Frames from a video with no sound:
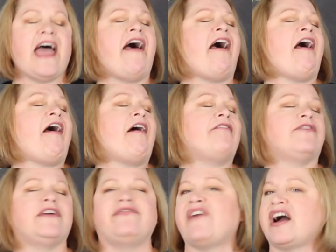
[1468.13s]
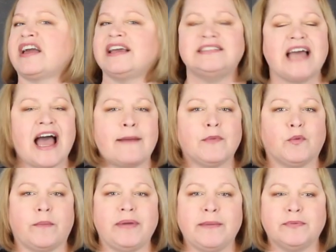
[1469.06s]
Every fucking time.
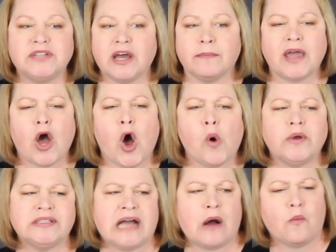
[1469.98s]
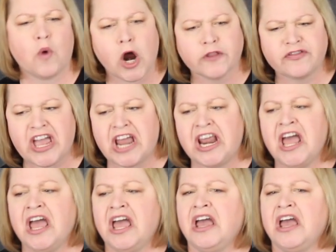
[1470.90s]
And when people tell me, oh, it's not worth it,